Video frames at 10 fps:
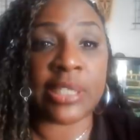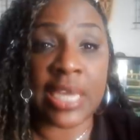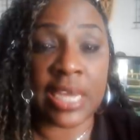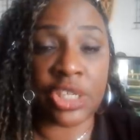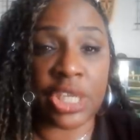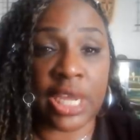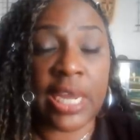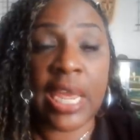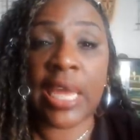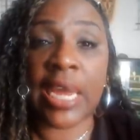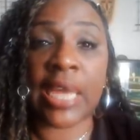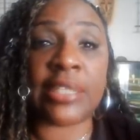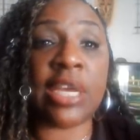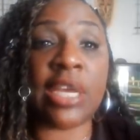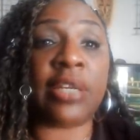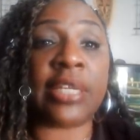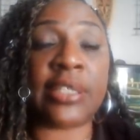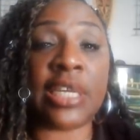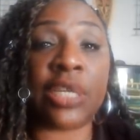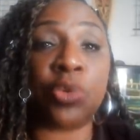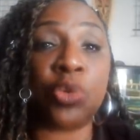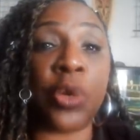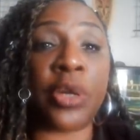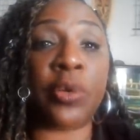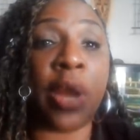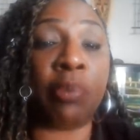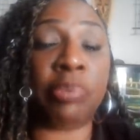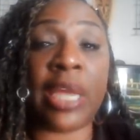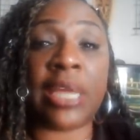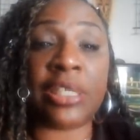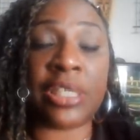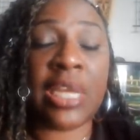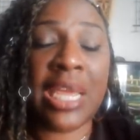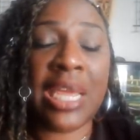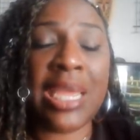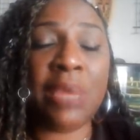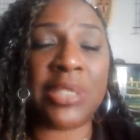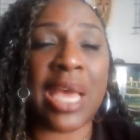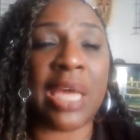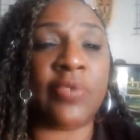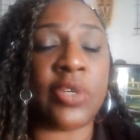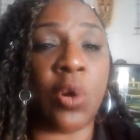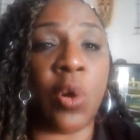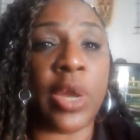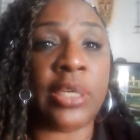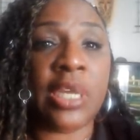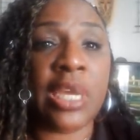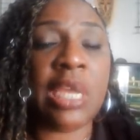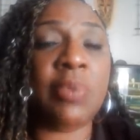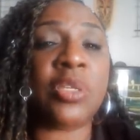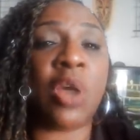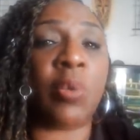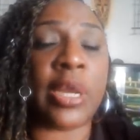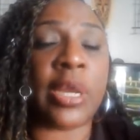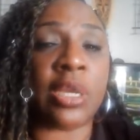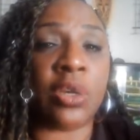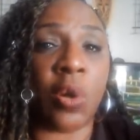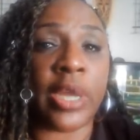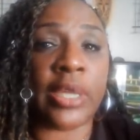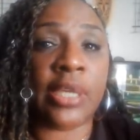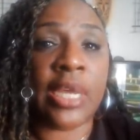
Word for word: he ain't shit. And I could tell as the kids was running around playing and shit, he was kind of annoyed. He was already annoyed.